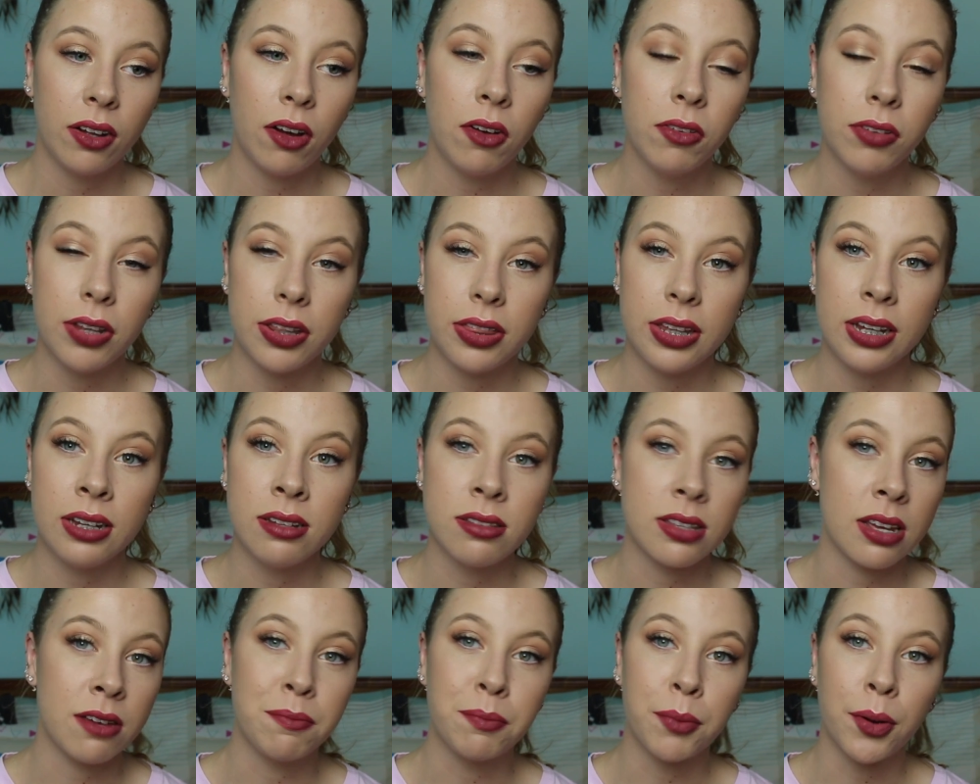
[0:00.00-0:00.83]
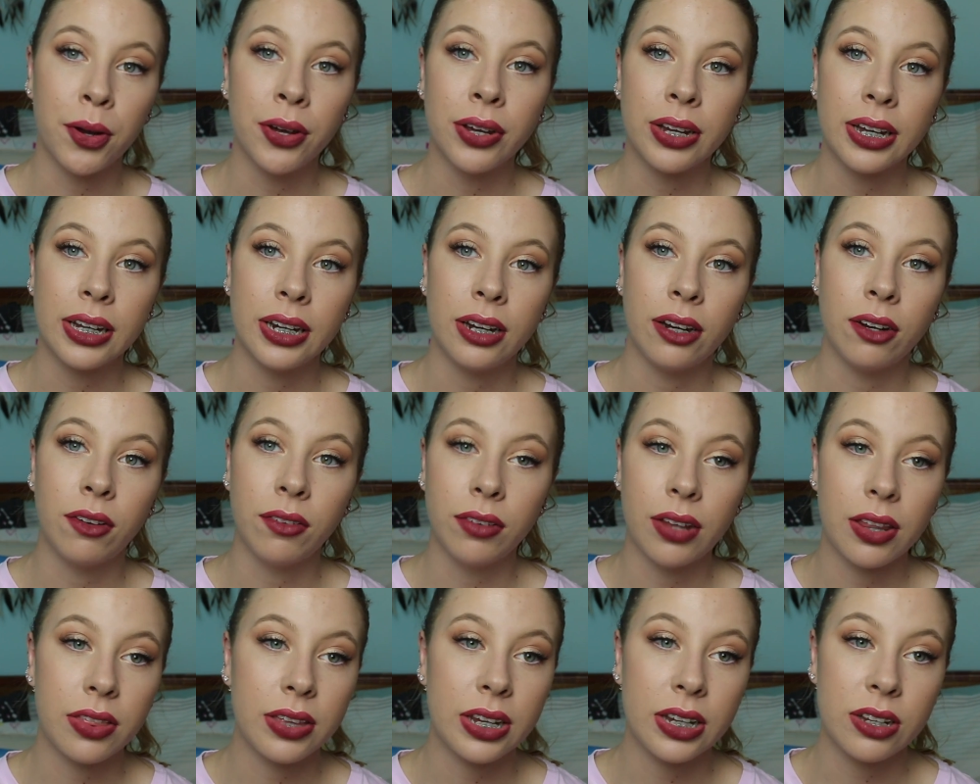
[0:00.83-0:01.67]
all the things they've broken and
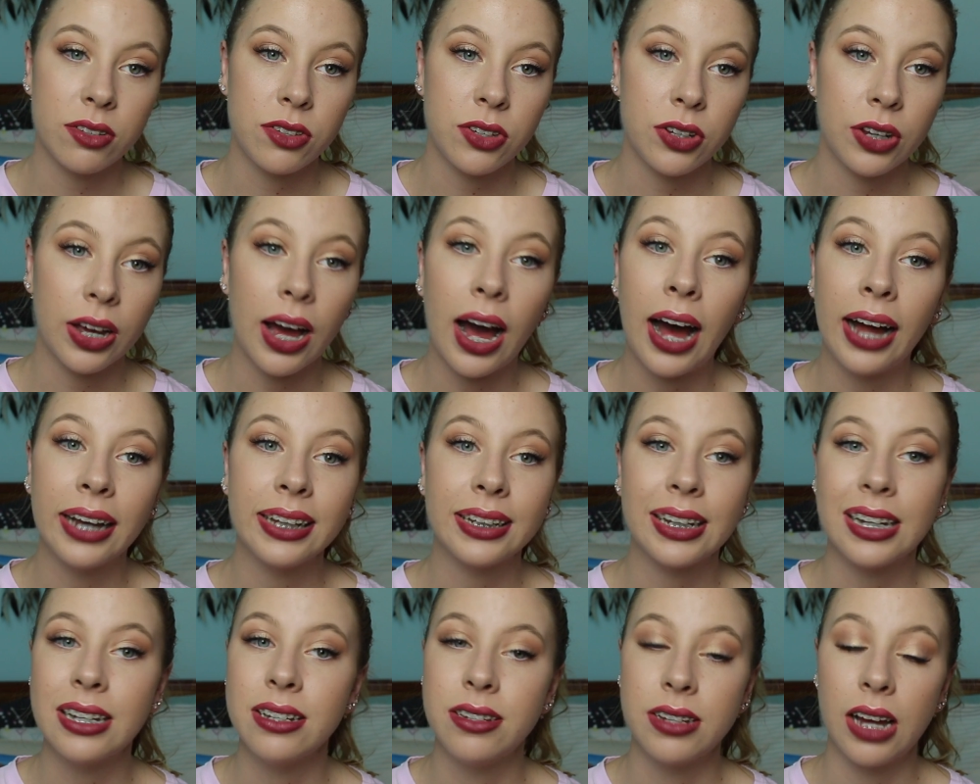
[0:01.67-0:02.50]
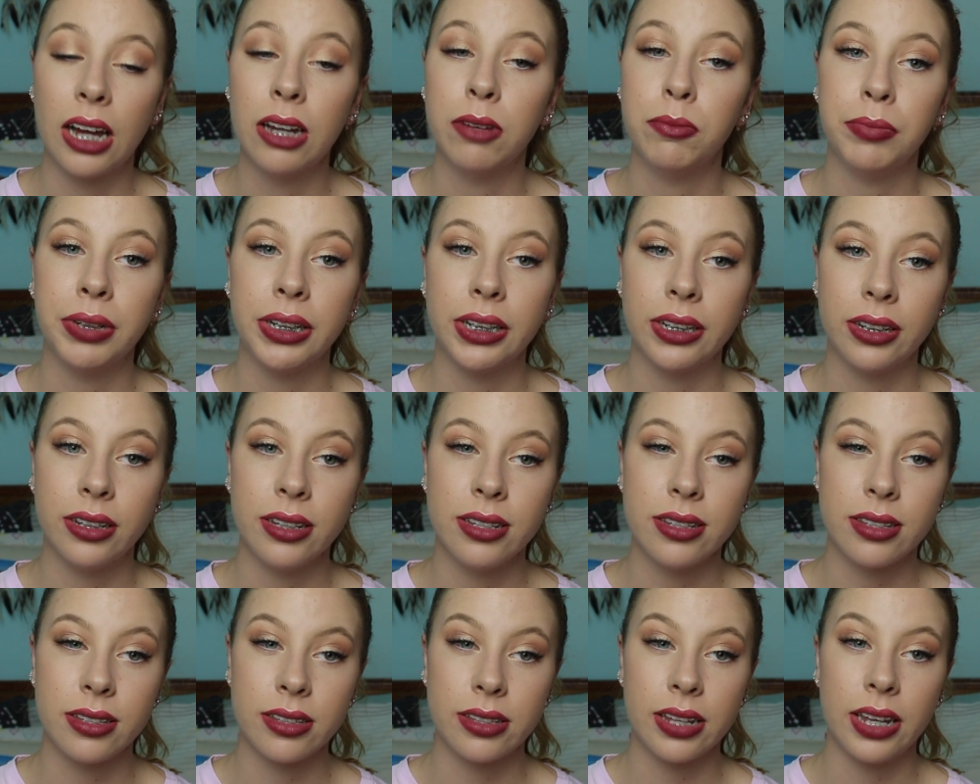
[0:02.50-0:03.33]
all the things you can't get done
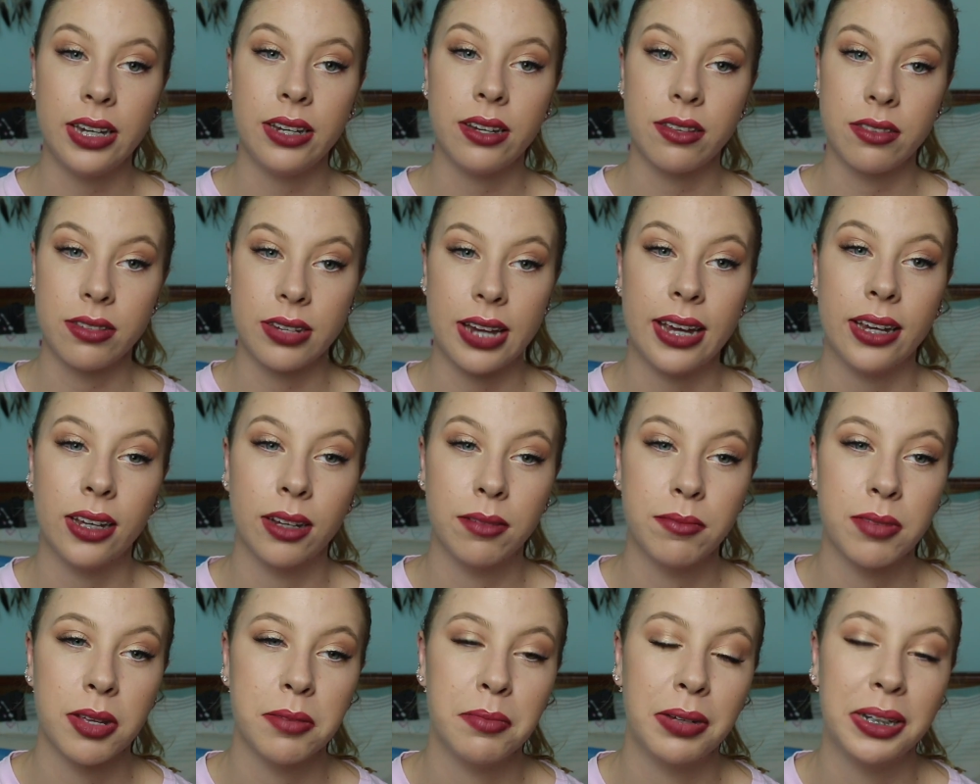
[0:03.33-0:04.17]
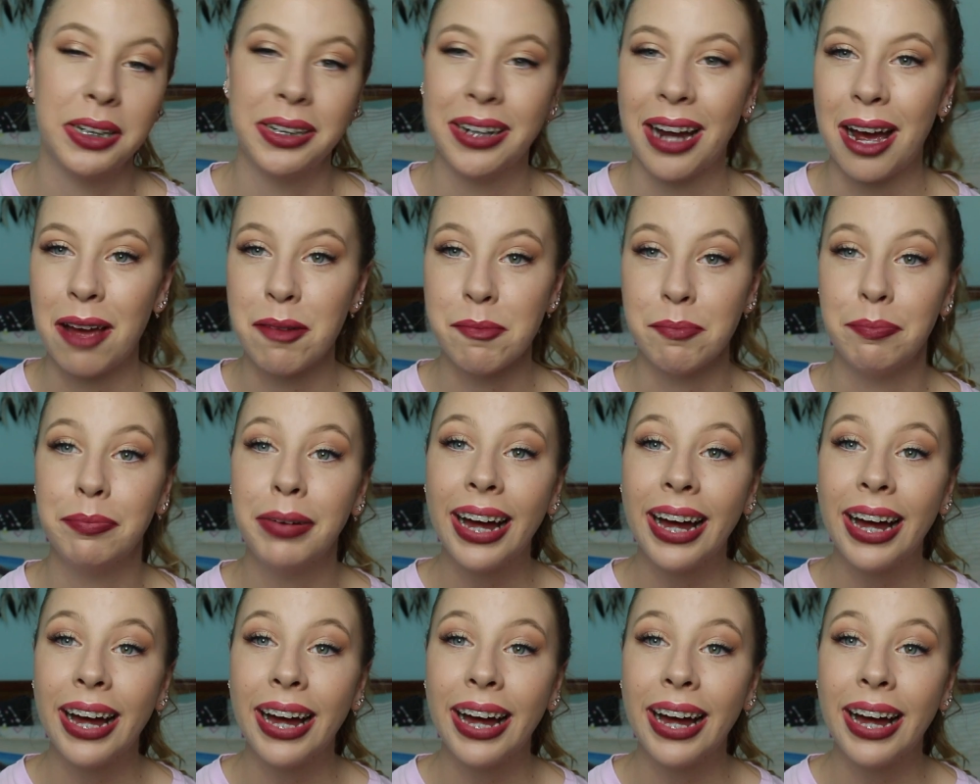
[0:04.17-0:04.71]
because they just take up so much time.